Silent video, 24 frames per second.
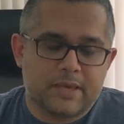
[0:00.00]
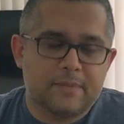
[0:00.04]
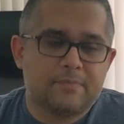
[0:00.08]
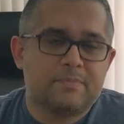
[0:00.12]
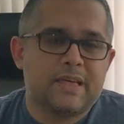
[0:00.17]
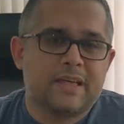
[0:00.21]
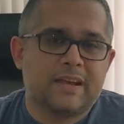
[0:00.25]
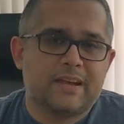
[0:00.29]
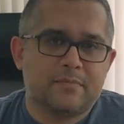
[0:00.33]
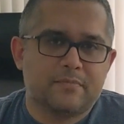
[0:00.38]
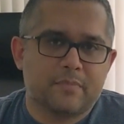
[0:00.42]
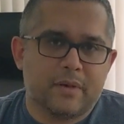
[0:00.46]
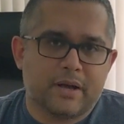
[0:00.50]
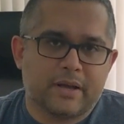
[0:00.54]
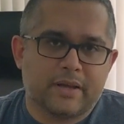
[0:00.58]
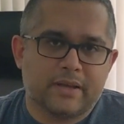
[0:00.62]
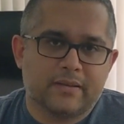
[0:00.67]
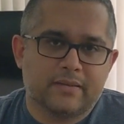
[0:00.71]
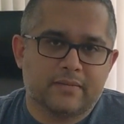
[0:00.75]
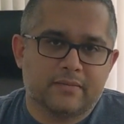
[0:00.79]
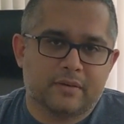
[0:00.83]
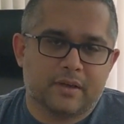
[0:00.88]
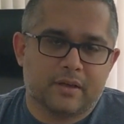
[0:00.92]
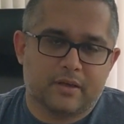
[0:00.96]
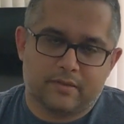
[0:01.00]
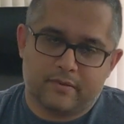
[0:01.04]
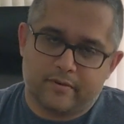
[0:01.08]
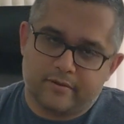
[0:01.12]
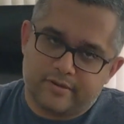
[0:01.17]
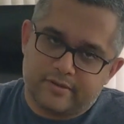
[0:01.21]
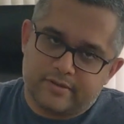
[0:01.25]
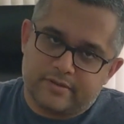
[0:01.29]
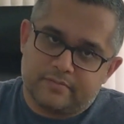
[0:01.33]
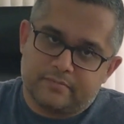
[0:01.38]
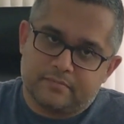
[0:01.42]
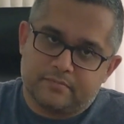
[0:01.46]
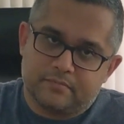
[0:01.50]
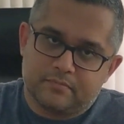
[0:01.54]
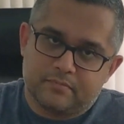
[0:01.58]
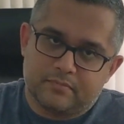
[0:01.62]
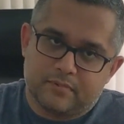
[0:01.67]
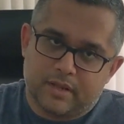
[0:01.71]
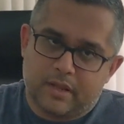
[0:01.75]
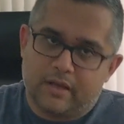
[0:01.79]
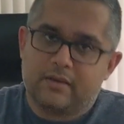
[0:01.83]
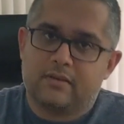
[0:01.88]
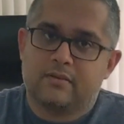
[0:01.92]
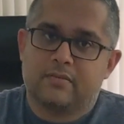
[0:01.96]
keep that in mind. There's
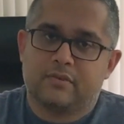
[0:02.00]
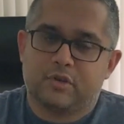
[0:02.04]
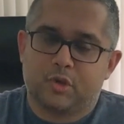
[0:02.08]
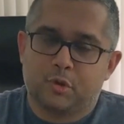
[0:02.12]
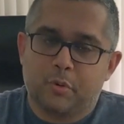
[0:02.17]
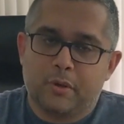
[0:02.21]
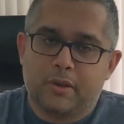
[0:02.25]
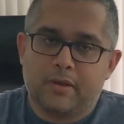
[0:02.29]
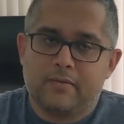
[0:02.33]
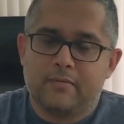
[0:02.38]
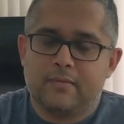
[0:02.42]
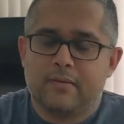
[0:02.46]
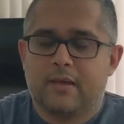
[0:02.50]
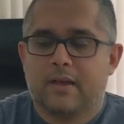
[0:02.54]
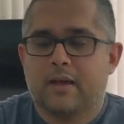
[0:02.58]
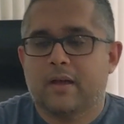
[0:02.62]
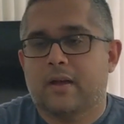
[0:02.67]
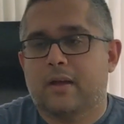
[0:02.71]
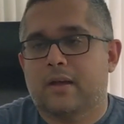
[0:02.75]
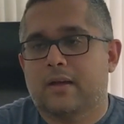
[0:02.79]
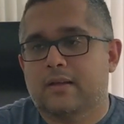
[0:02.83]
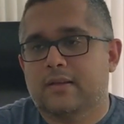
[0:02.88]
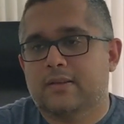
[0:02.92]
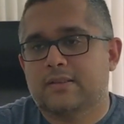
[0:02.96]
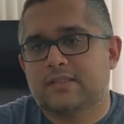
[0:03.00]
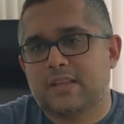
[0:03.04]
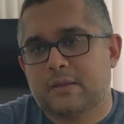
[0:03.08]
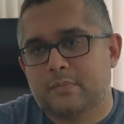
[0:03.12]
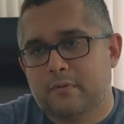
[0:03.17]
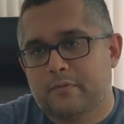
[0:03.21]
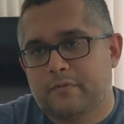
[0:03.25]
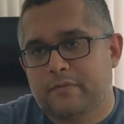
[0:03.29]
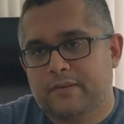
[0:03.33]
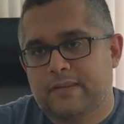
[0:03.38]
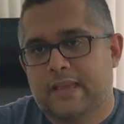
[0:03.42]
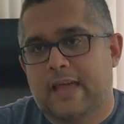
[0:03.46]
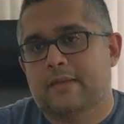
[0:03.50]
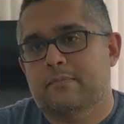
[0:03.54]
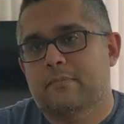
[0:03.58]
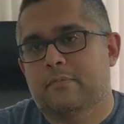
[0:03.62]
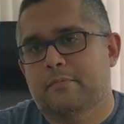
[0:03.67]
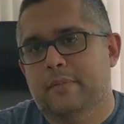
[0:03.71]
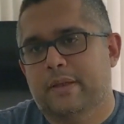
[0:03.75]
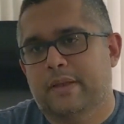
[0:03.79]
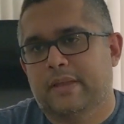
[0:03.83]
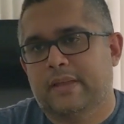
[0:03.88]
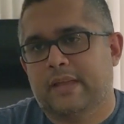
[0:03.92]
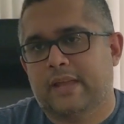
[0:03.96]
luck to it. Some of it can
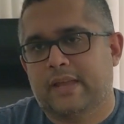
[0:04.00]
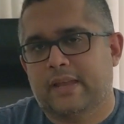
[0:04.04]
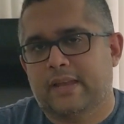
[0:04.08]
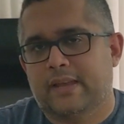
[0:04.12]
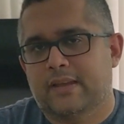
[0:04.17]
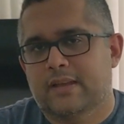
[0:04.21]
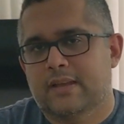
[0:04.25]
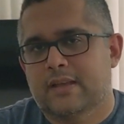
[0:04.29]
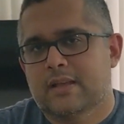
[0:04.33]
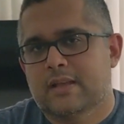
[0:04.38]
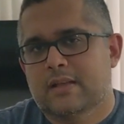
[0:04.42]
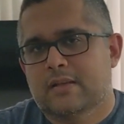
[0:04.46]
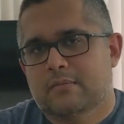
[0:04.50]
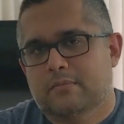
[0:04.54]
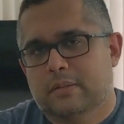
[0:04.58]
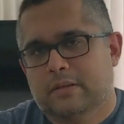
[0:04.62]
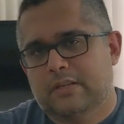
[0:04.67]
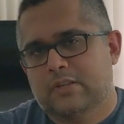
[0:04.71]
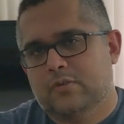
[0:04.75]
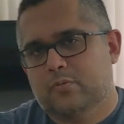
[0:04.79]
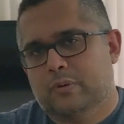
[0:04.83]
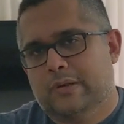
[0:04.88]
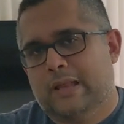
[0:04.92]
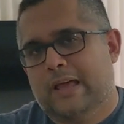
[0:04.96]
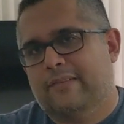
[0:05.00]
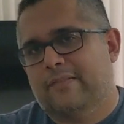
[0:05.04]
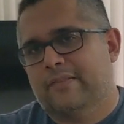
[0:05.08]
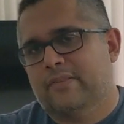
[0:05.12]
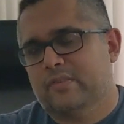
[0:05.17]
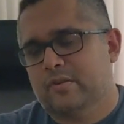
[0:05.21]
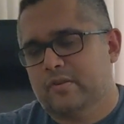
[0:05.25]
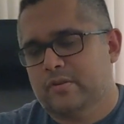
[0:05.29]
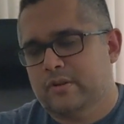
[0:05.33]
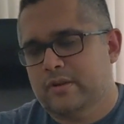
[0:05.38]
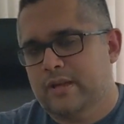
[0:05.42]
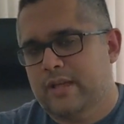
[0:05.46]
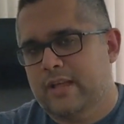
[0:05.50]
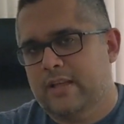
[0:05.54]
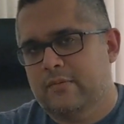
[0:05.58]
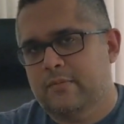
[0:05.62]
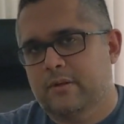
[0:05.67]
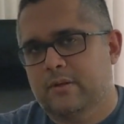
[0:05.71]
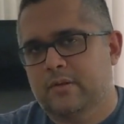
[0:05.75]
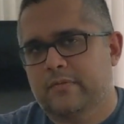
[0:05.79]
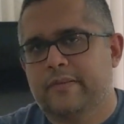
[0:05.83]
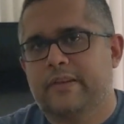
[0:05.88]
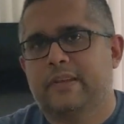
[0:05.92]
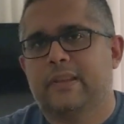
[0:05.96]
be mitigated, but you will have a certain
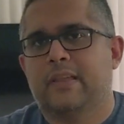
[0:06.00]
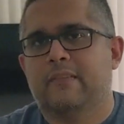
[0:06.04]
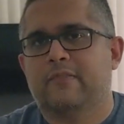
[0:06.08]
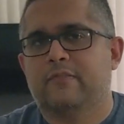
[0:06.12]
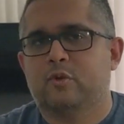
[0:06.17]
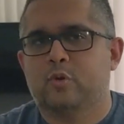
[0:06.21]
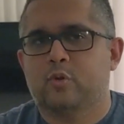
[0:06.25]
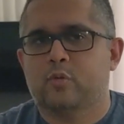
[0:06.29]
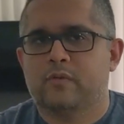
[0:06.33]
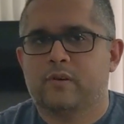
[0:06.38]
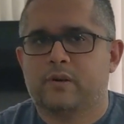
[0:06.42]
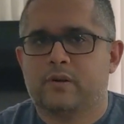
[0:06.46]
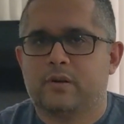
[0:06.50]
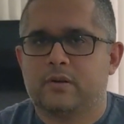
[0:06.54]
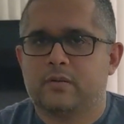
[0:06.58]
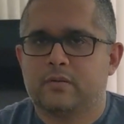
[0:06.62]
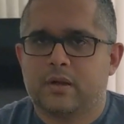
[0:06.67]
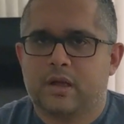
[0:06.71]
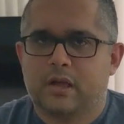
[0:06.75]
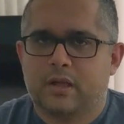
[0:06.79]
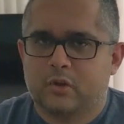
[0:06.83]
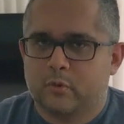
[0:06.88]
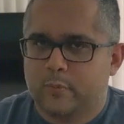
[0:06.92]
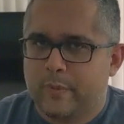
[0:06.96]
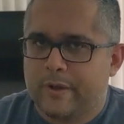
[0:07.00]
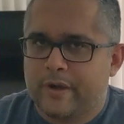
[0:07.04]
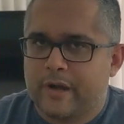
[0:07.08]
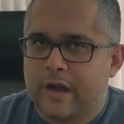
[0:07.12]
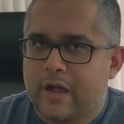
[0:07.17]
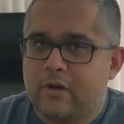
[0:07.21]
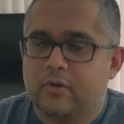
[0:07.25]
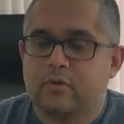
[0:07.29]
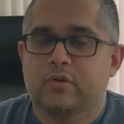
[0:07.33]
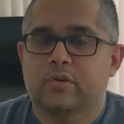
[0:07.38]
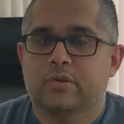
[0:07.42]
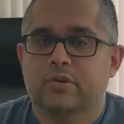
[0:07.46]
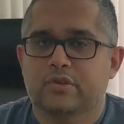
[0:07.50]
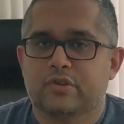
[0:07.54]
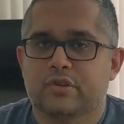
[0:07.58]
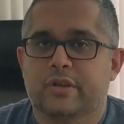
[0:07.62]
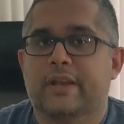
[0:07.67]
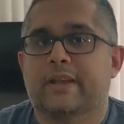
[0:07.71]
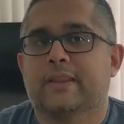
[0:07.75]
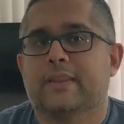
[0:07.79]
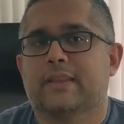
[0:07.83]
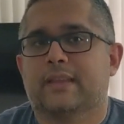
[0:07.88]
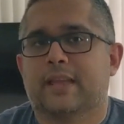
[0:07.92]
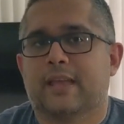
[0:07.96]
element of it left over no matter how good you
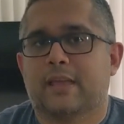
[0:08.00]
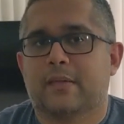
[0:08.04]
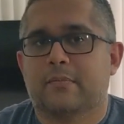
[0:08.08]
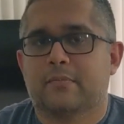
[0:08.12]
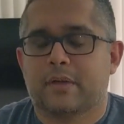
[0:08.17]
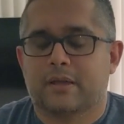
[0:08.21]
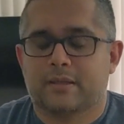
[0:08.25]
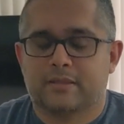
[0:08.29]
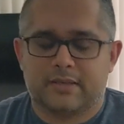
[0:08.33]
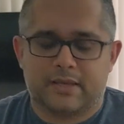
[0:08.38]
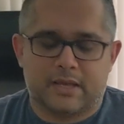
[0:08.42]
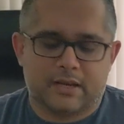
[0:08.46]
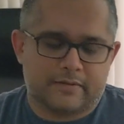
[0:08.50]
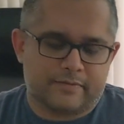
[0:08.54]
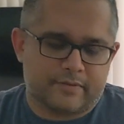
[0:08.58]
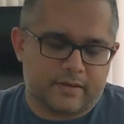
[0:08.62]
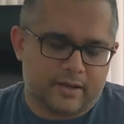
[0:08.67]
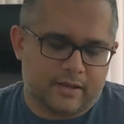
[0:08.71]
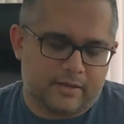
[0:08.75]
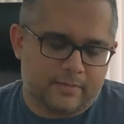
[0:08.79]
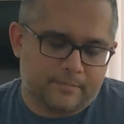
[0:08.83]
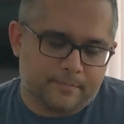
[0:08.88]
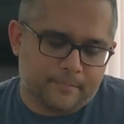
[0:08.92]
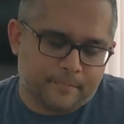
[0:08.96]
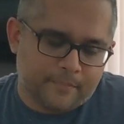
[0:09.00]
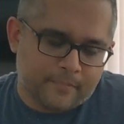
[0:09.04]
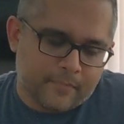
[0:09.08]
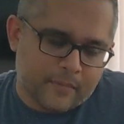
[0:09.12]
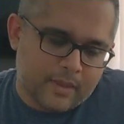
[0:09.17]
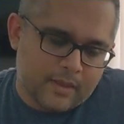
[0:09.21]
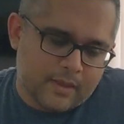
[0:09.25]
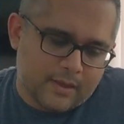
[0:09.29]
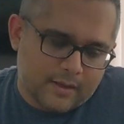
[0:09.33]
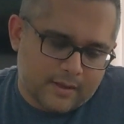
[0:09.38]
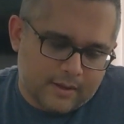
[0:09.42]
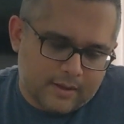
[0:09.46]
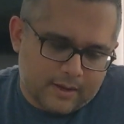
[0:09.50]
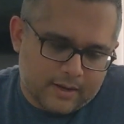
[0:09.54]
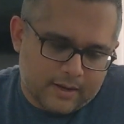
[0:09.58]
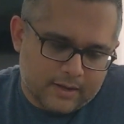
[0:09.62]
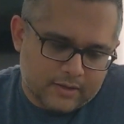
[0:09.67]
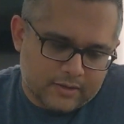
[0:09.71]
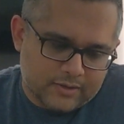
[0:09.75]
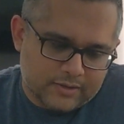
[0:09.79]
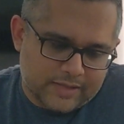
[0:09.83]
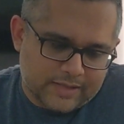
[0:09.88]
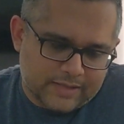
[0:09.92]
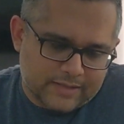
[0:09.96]
get at the game at the end of the day.
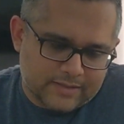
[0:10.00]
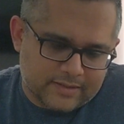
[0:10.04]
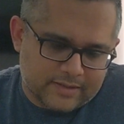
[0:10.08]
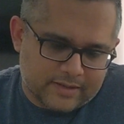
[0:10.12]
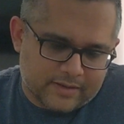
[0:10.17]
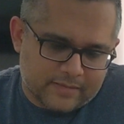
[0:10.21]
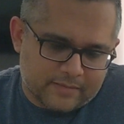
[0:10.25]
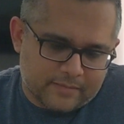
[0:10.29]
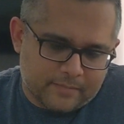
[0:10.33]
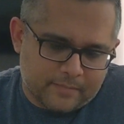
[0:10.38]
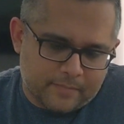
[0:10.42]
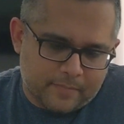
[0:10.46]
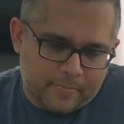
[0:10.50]
So that's there.